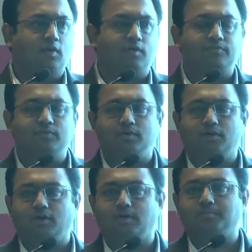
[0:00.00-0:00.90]
of
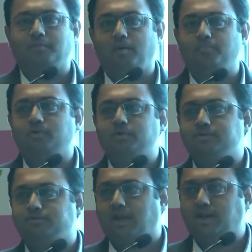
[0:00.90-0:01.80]
uh, upwards
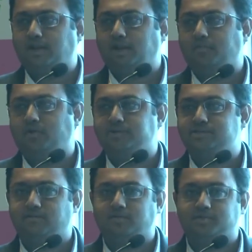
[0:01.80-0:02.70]
of
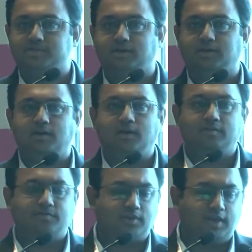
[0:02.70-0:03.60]
99.7%
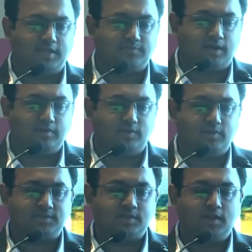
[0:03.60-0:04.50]
for the last five
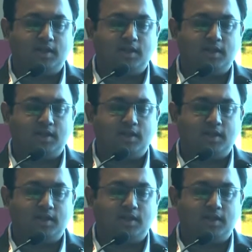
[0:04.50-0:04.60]
years.